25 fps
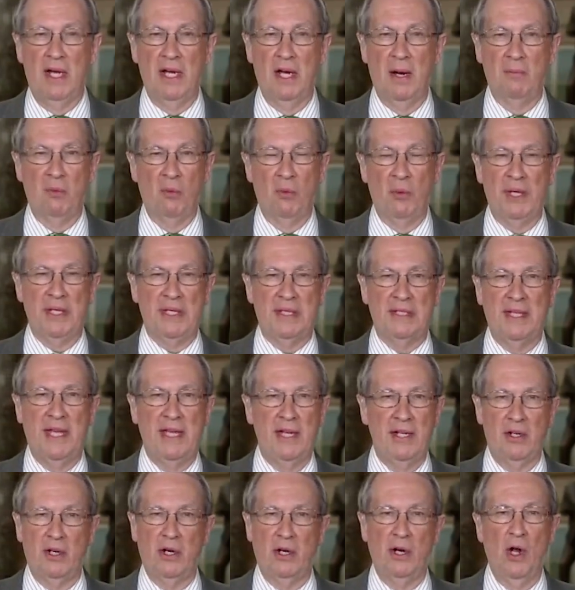a number of weeks
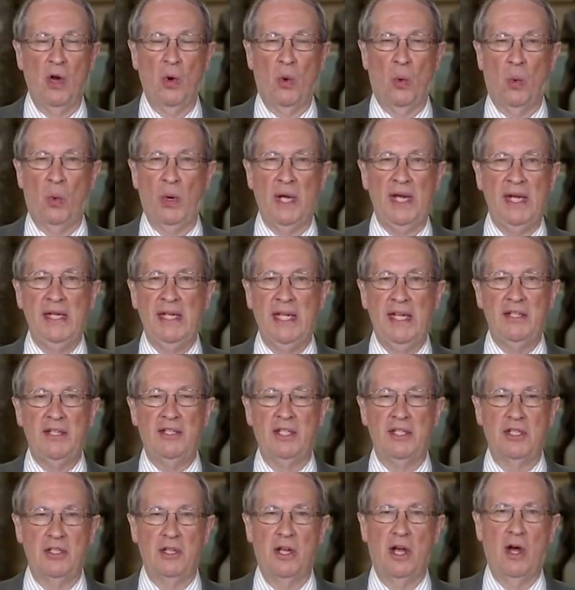later, we need
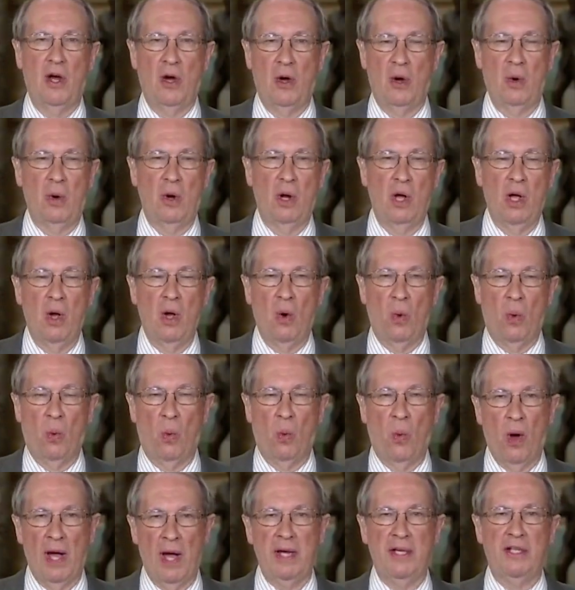to know
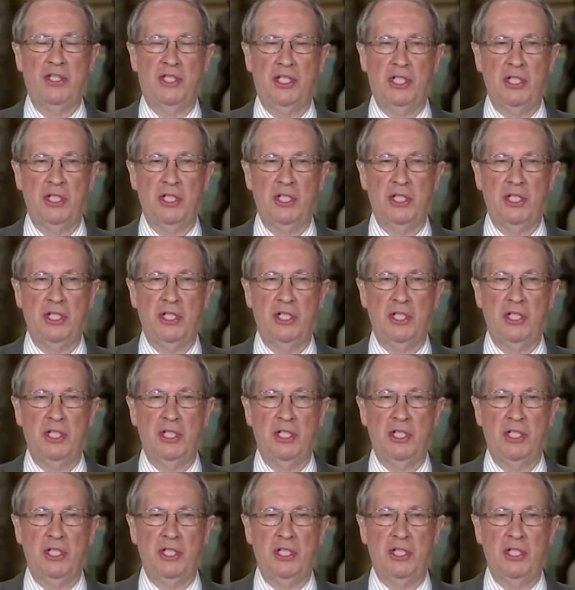what